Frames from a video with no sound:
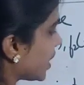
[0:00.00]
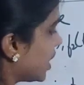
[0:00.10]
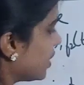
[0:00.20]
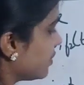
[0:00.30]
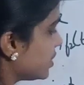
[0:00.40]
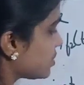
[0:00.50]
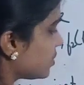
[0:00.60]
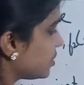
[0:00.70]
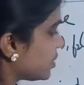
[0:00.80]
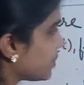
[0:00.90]
a1 is
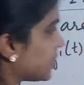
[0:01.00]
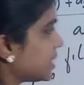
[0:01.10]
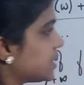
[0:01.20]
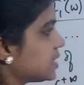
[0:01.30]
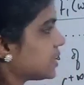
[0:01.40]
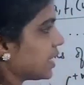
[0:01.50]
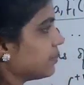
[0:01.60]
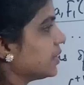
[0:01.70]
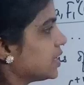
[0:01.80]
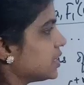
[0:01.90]
going to remain the
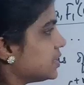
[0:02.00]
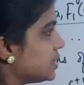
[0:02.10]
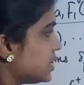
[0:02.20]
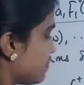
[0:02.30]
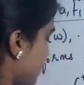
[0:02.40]
same. This